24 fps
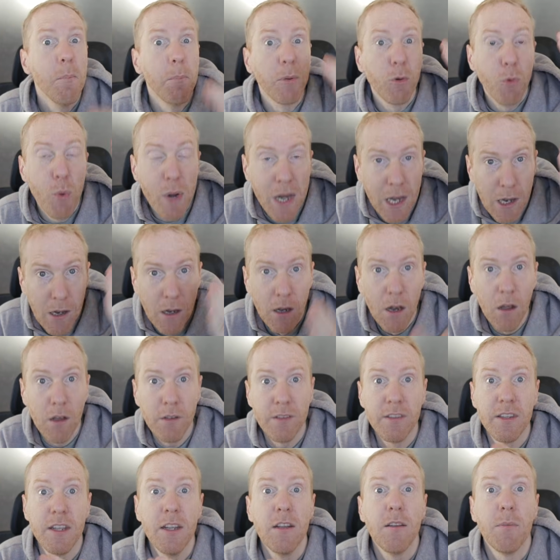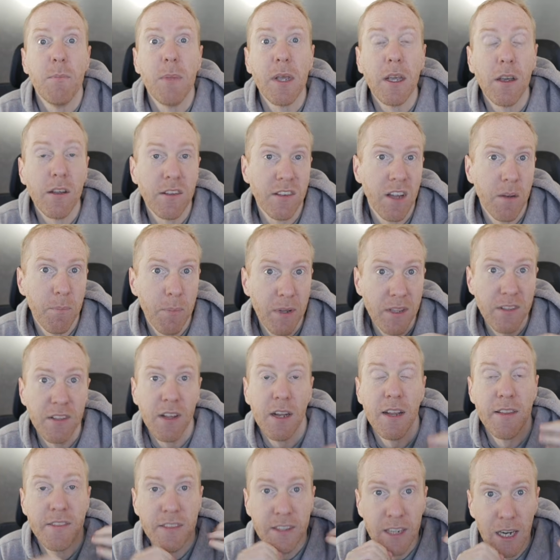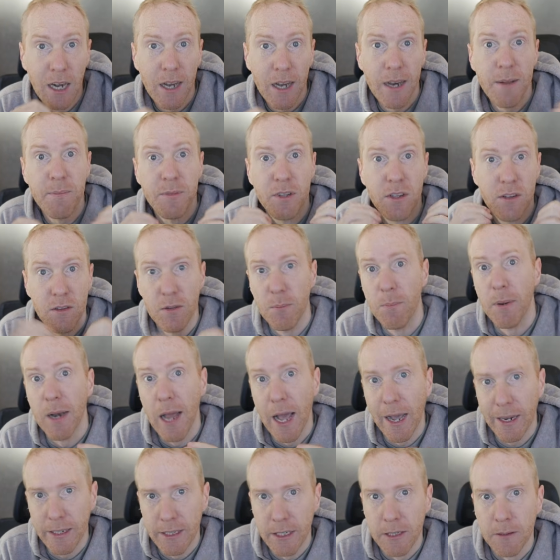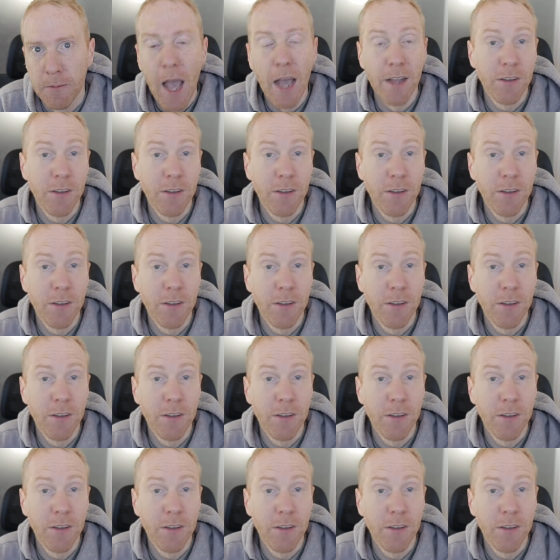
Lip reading: but we lost it because that pixel is clipped to black.